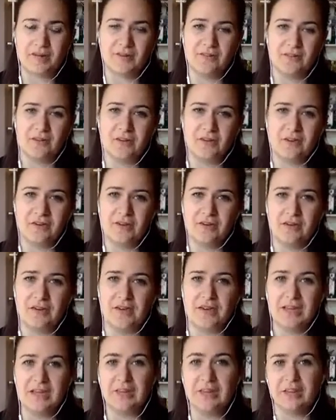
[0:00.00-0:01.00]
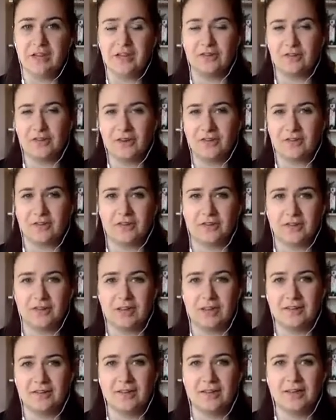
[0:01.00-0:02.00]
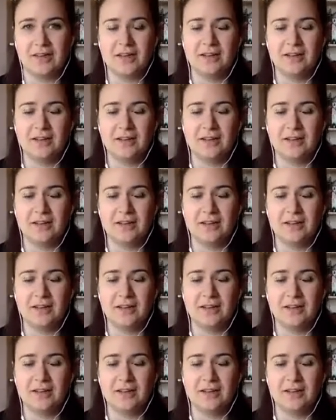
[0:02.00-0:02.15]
so you can either adjust the seat